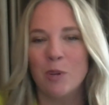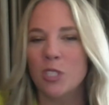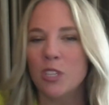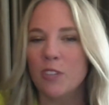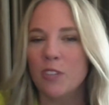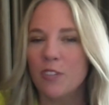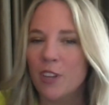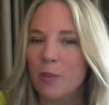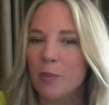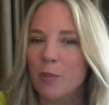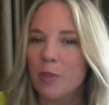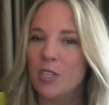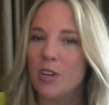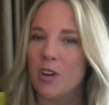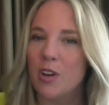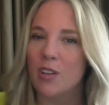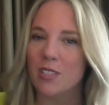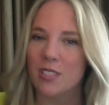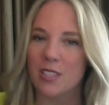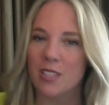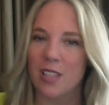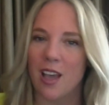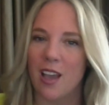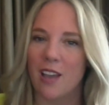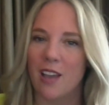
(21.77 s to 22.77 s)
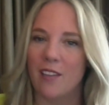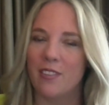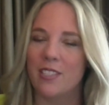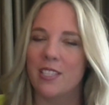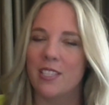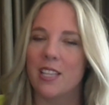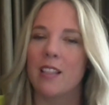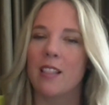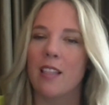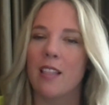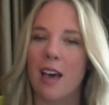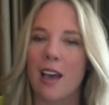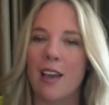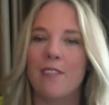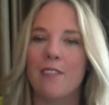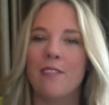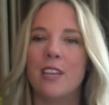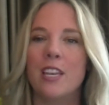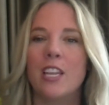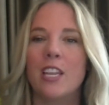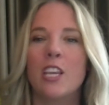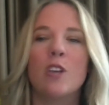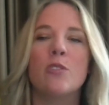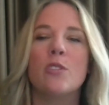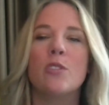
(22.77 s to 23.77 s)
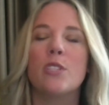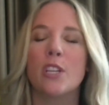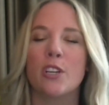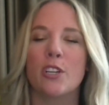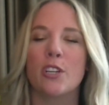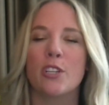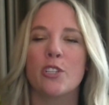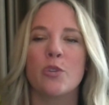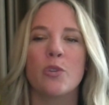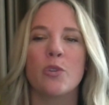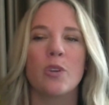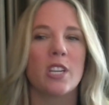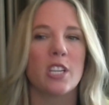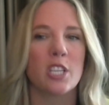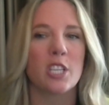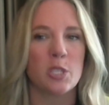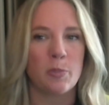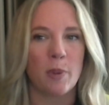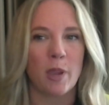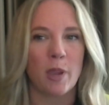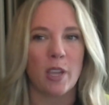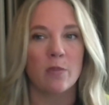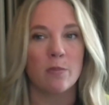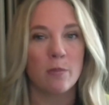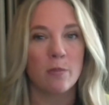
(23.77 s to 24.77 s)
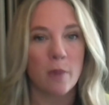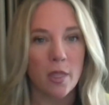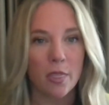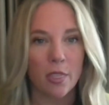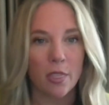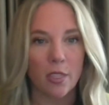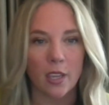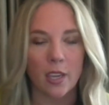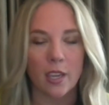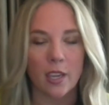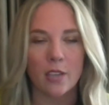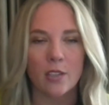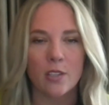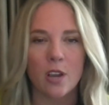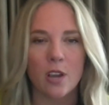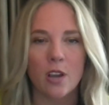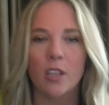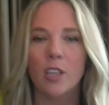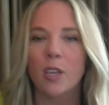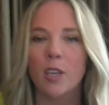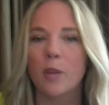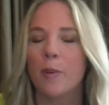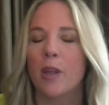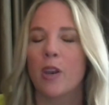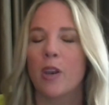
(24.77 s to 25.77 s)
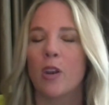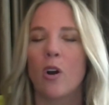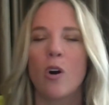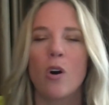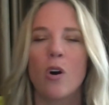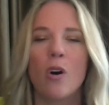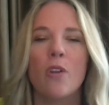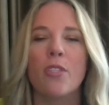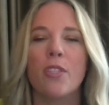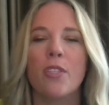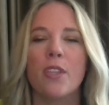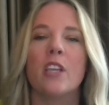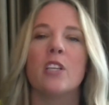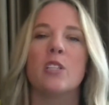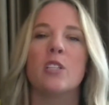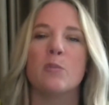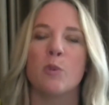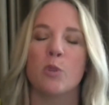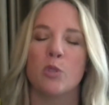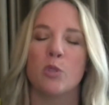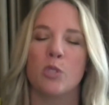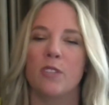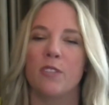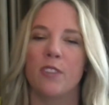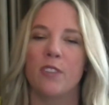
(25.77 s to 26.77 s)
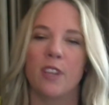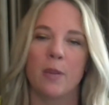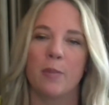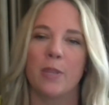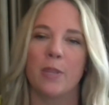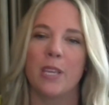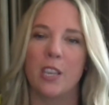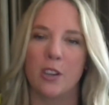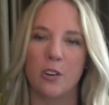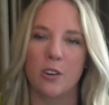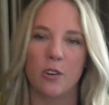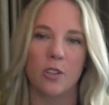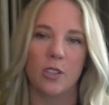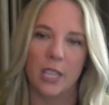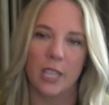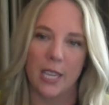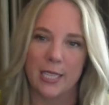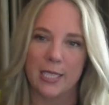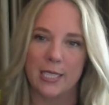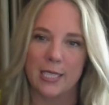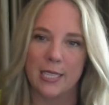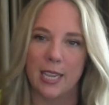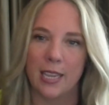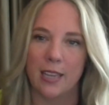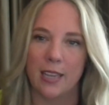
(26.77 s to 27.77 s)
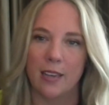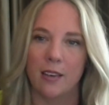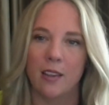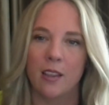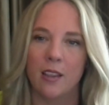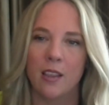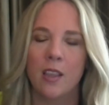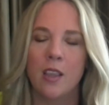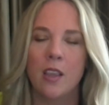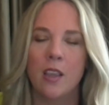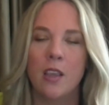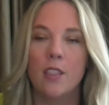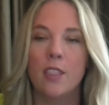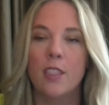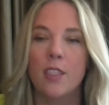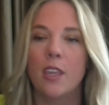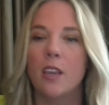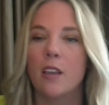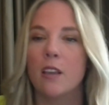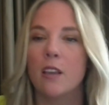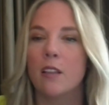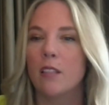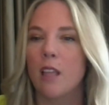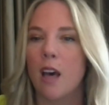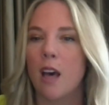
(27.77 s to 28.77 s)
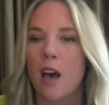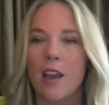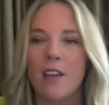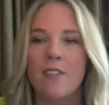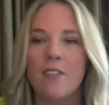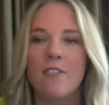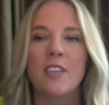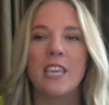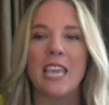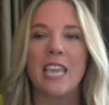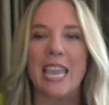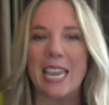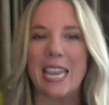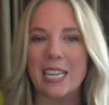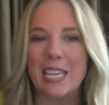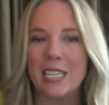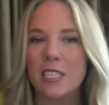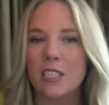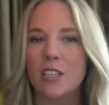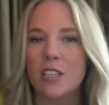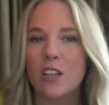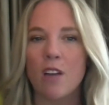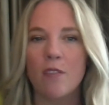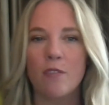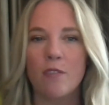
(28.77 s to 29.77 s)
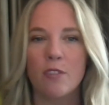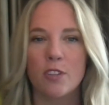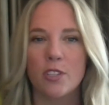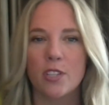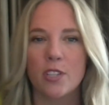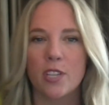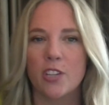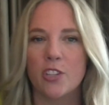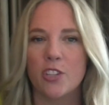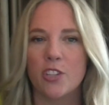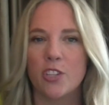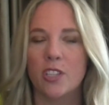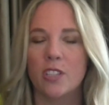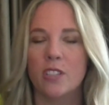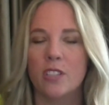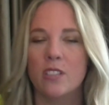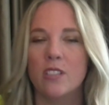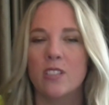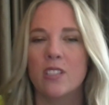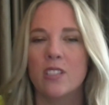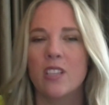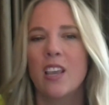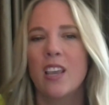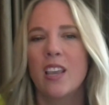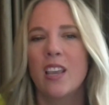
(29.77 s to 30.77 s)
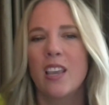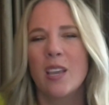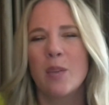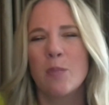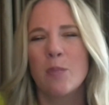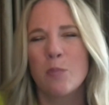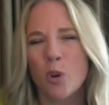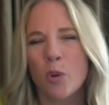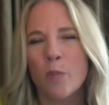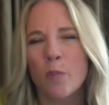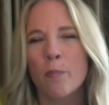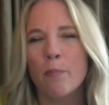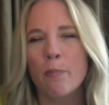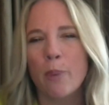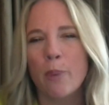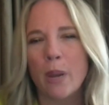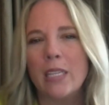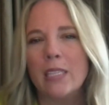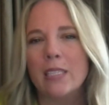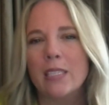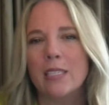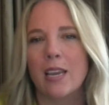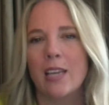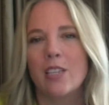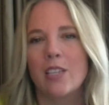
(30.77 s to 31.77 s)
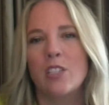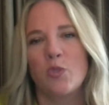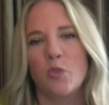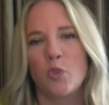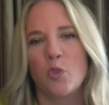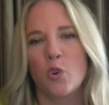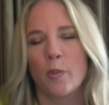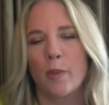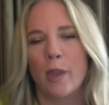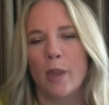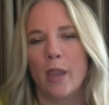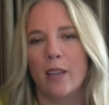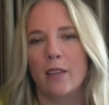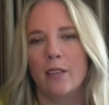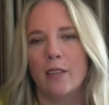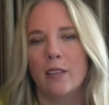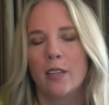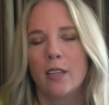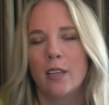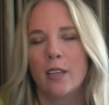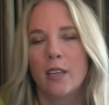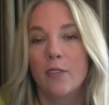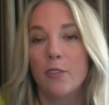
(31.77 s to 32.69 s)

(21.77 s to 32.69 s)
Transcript: Multifamily Talks Live is a live video series you can expect monthly, talking about all things multifamily here on LinkedIn. Think live, candid conversations in more bite-sized format.